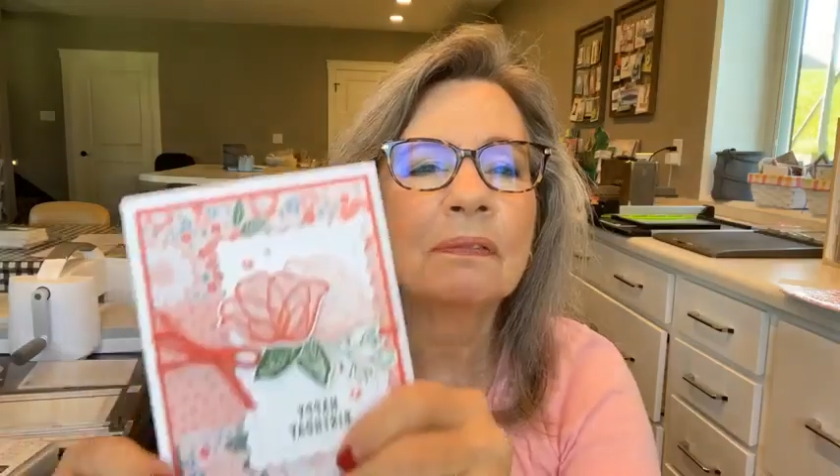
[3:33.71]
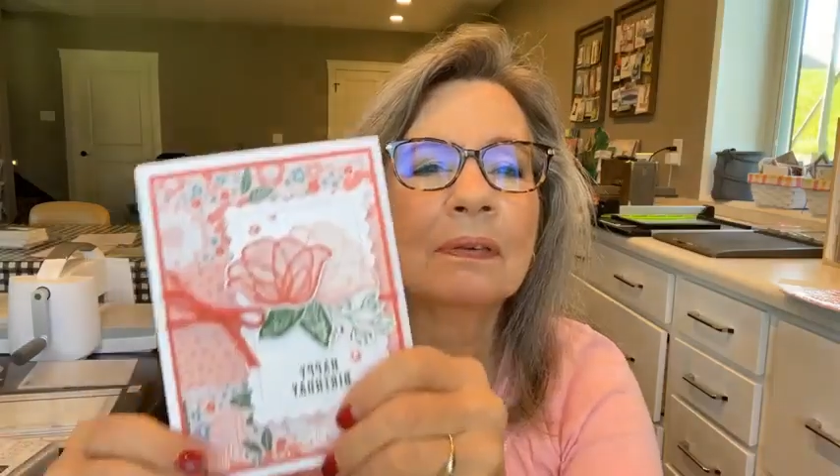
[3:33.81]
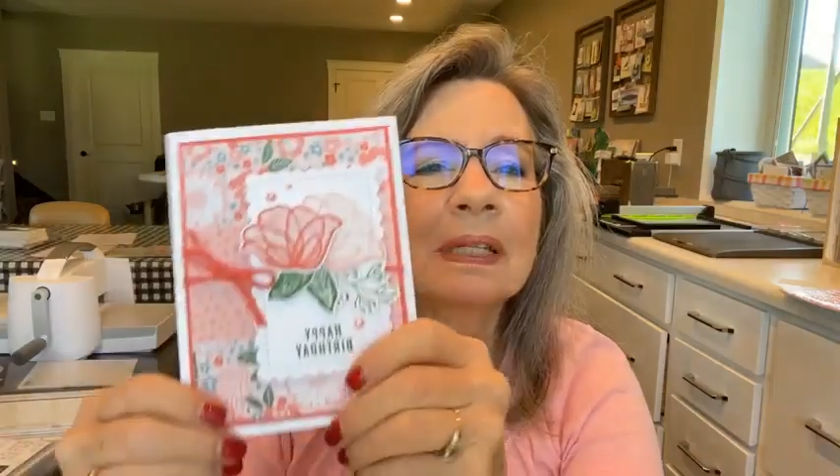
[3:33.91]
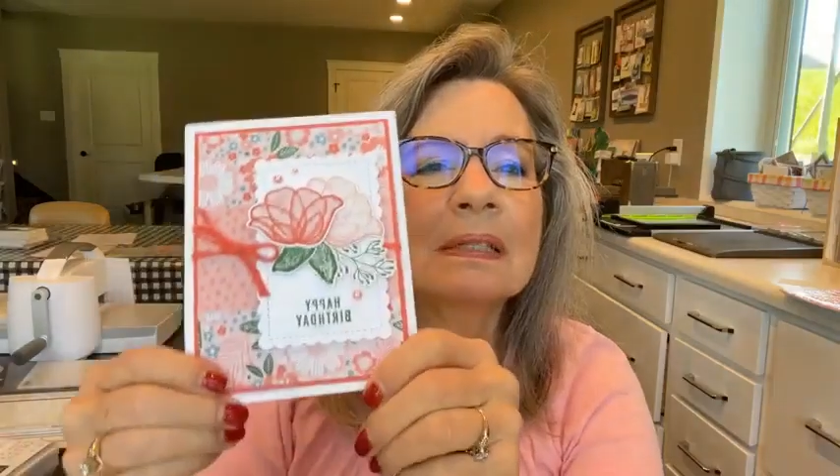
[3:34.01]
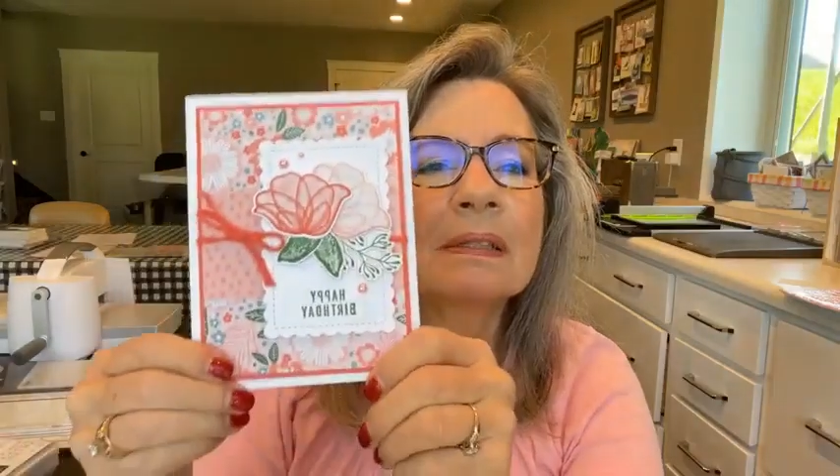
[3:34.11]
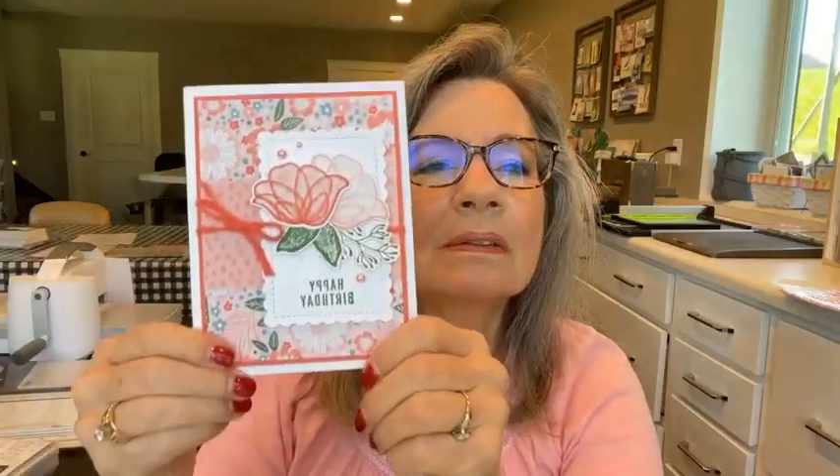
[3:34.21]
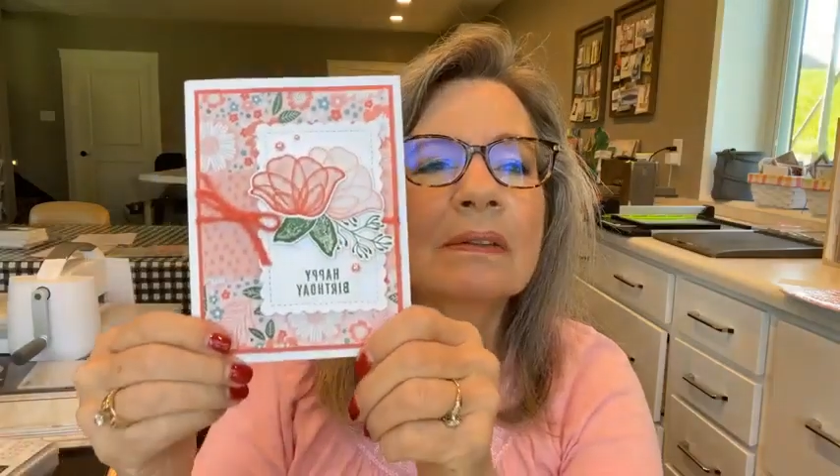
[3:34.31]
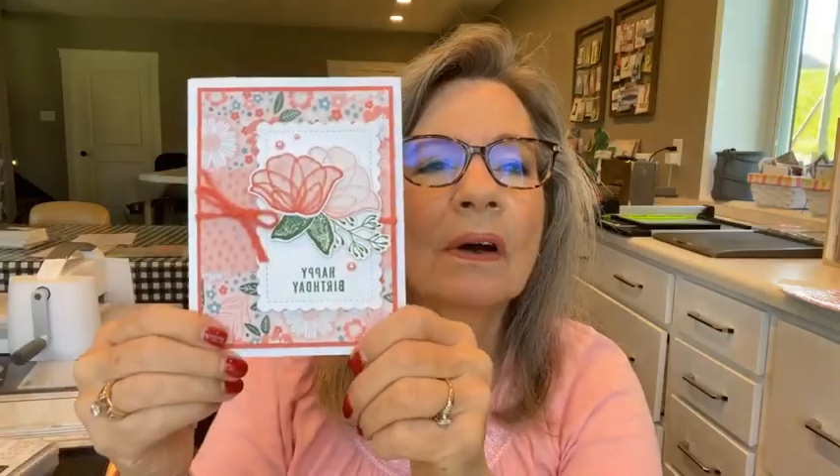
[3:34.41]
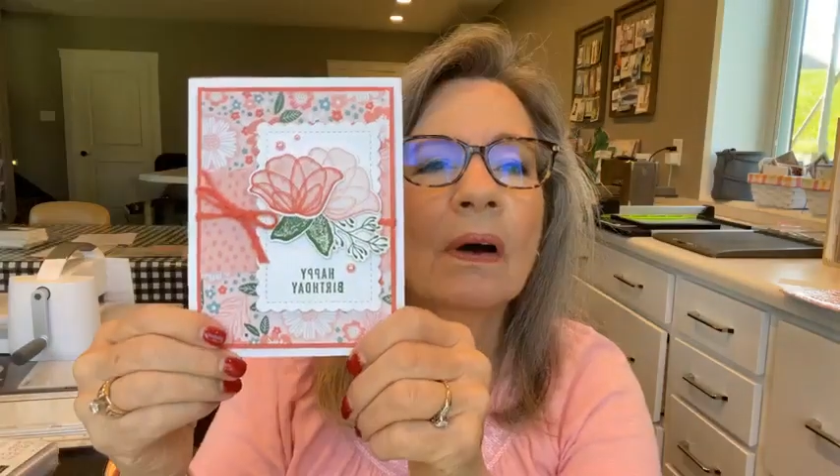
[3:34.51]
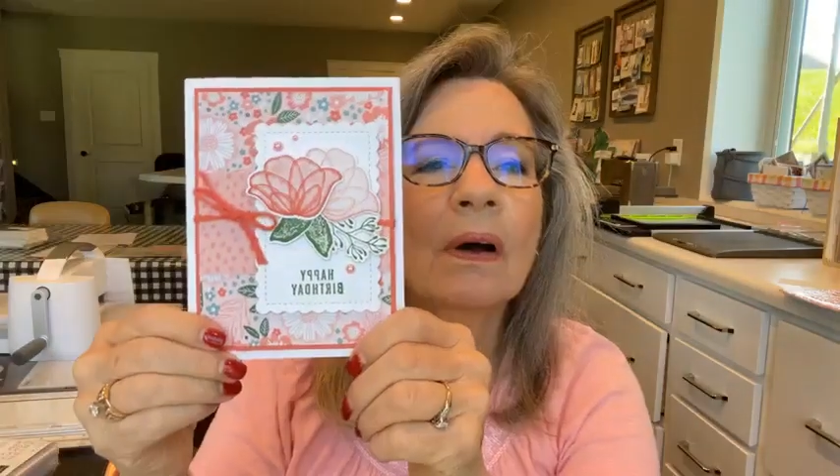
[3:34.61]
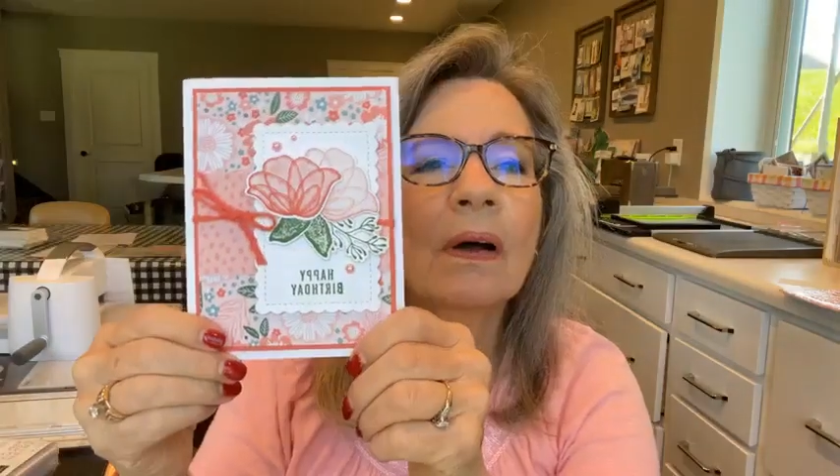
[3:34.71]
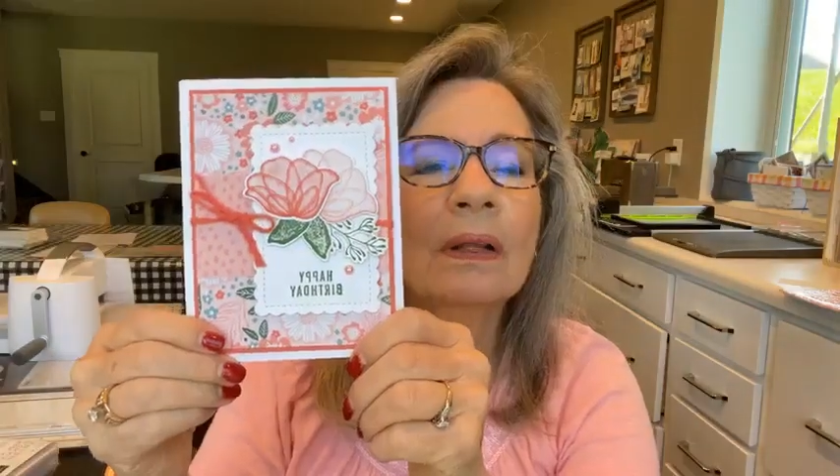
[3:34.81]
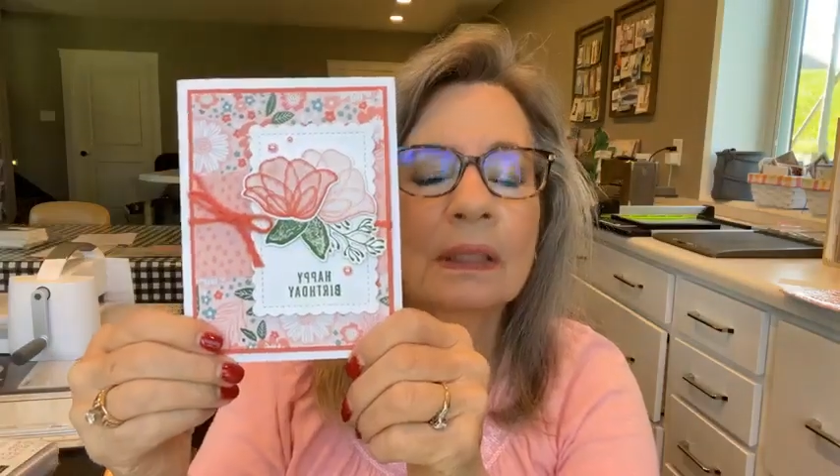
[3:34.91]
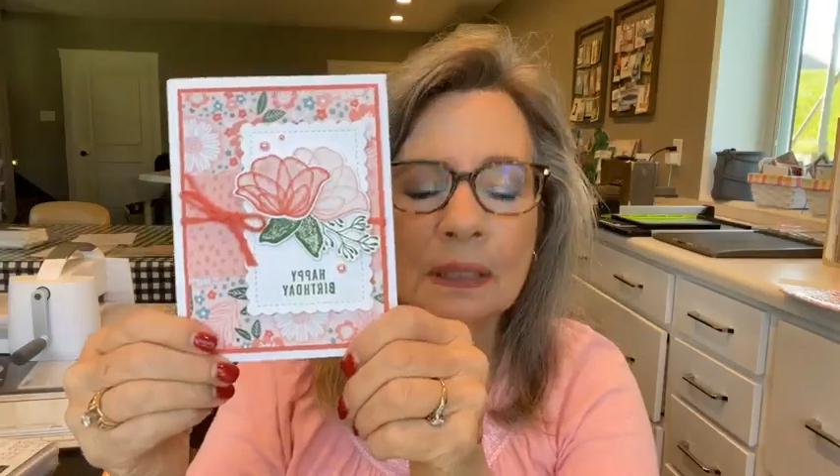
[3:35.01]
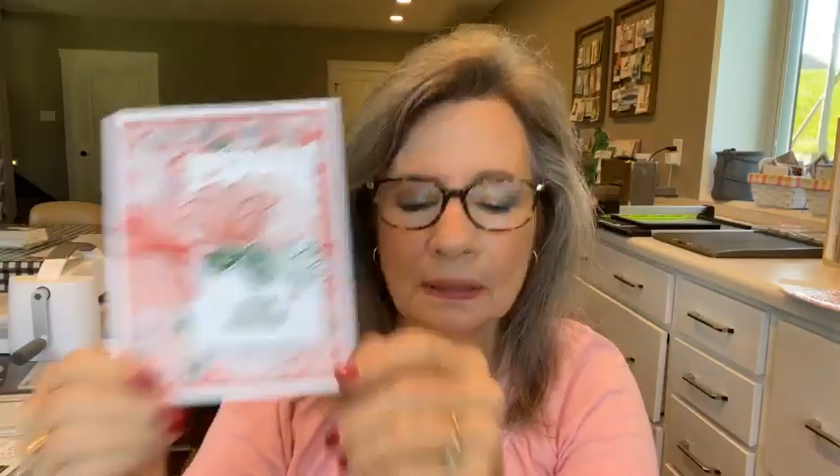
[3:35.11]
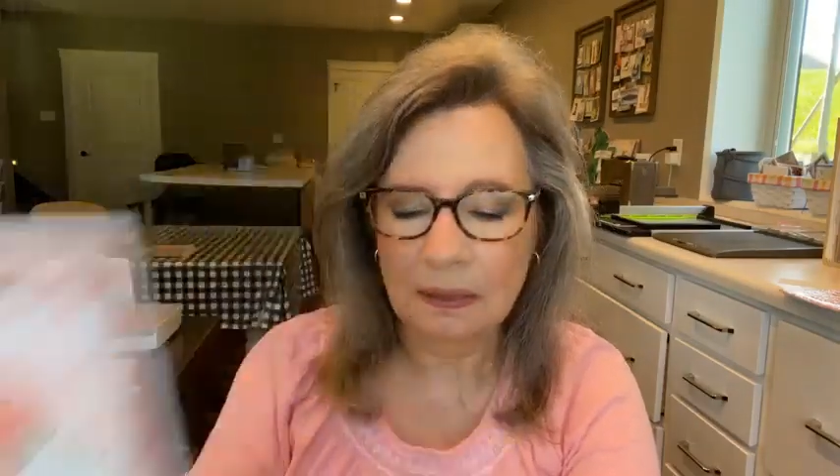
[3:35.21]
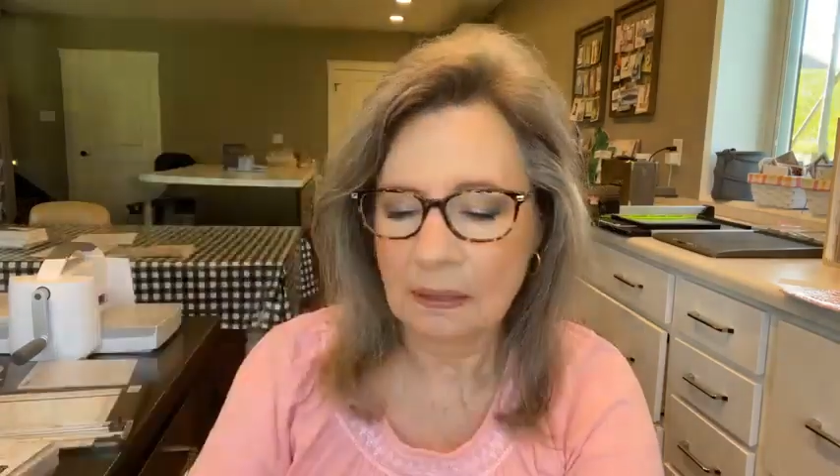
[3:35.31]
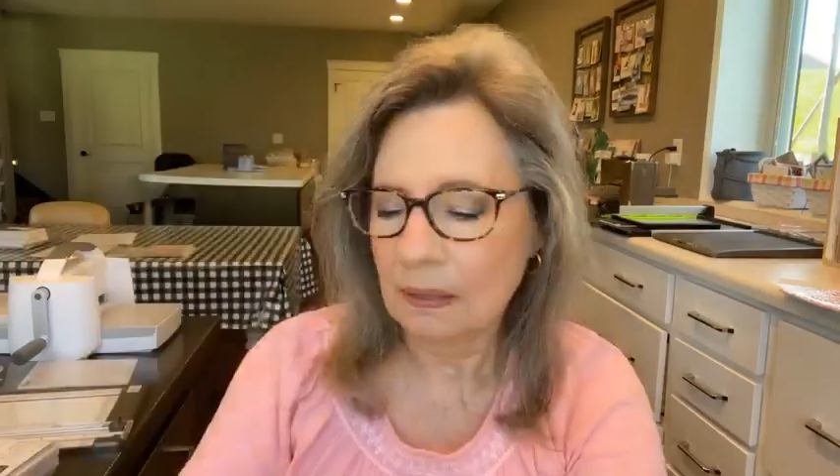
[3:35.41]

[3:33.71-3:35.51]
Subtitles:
for this is called